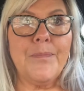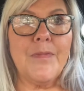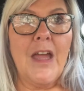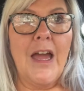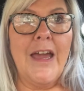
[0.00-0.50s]

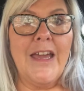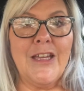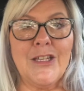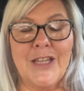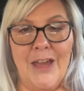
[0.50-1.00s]

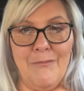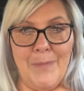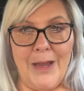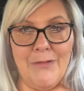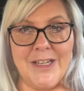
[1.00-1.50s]
I give
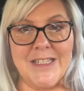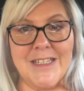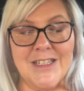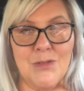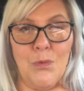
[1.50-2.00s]
my
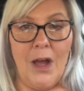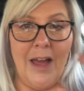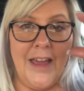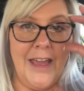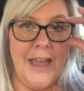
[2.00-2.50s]
reasons
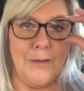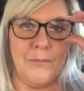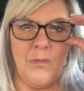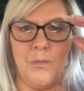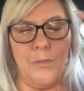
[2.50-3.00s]
why
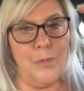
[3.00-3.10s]
and